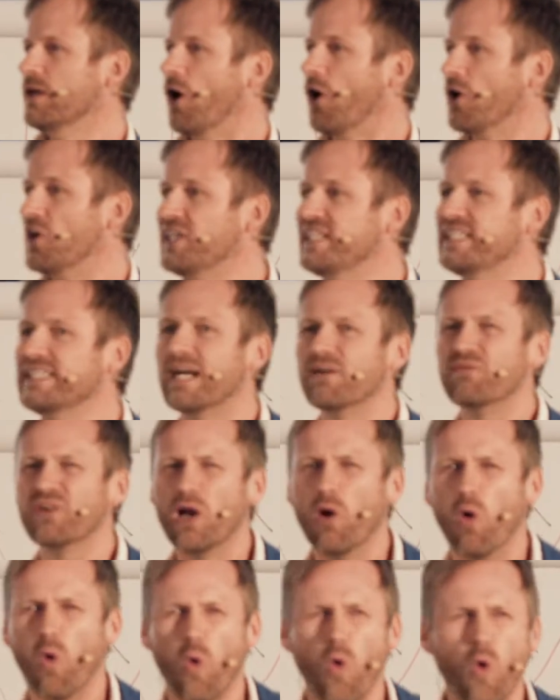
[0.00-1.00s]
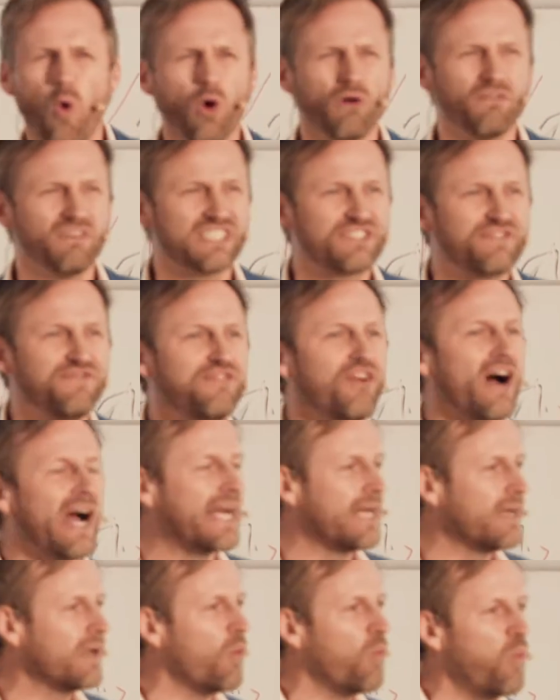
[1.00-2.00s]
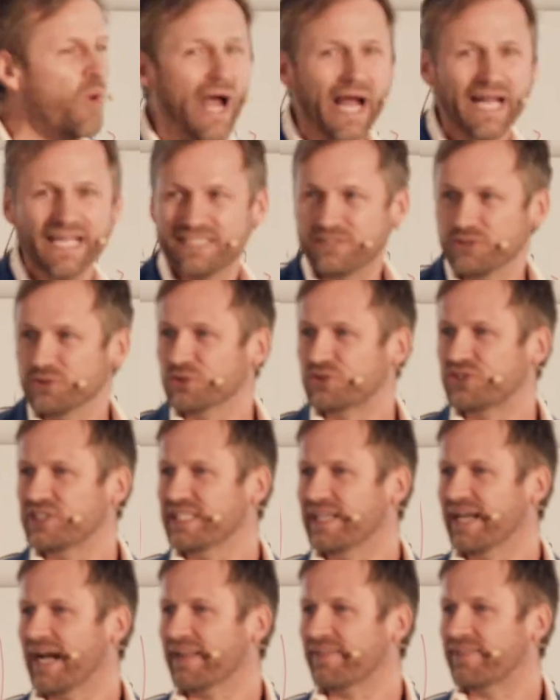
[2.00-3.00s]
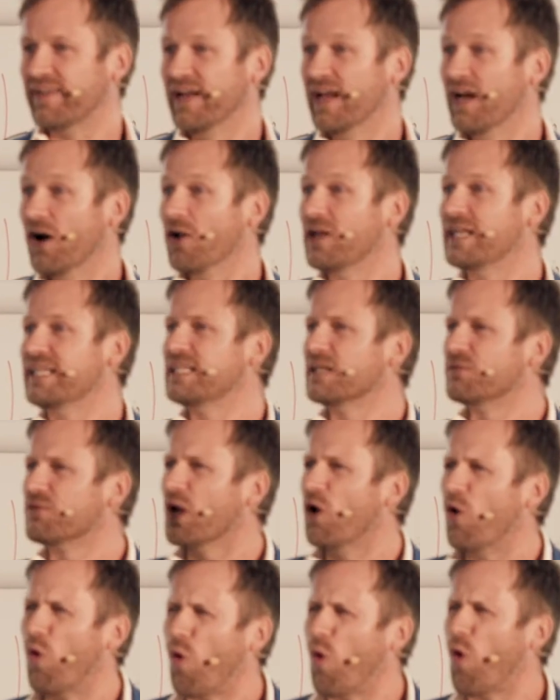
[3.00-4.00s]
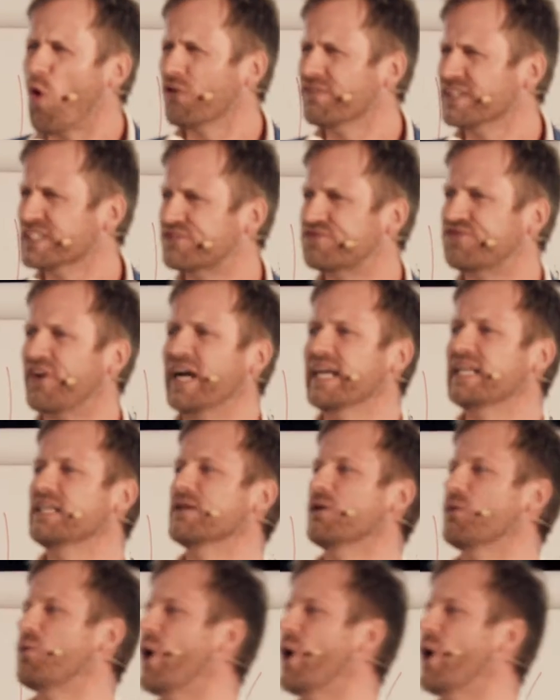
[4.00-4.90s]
A leader will always find a way. Do you see that? A leader will always find a